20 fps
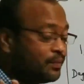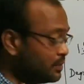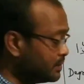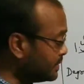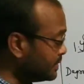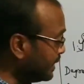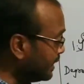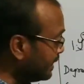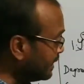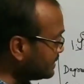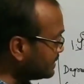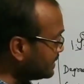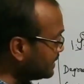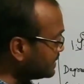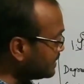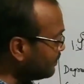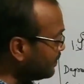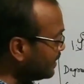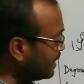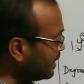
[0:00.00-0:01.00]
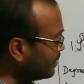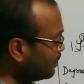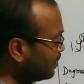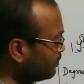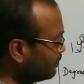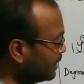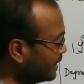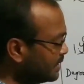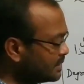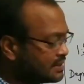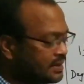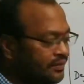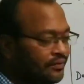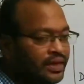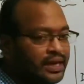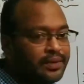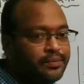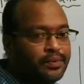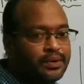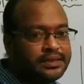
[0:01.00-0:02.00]
Here x is a variable, y is a
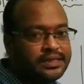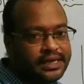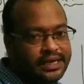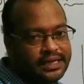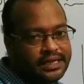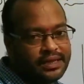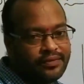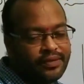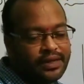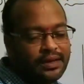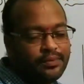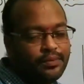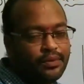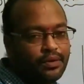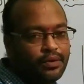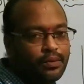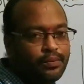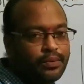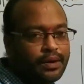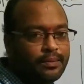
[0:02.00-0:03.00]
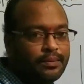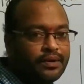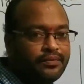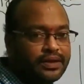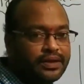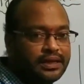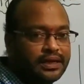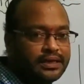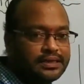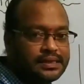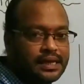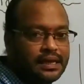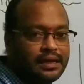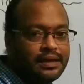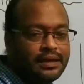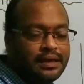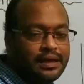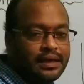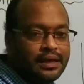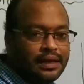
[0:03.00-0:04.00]
variable, z is a variable. No problem for that, is a
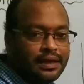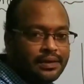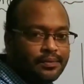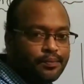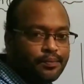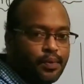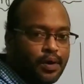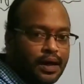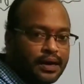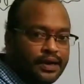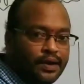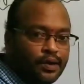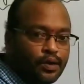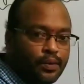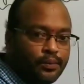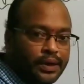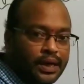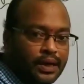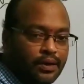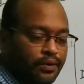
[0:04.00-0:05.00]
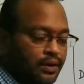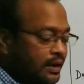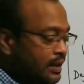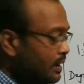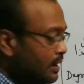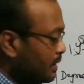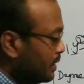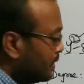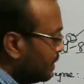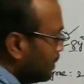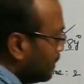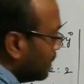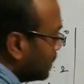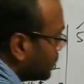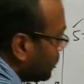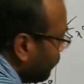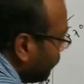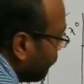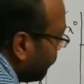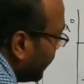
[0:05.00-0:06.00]
polynomial only.
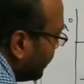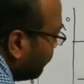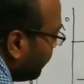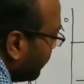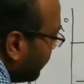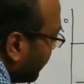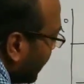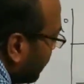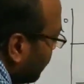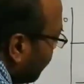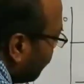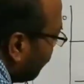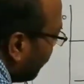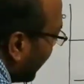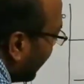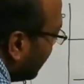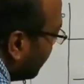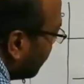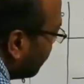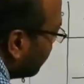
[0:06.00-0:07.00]
So when we want to find out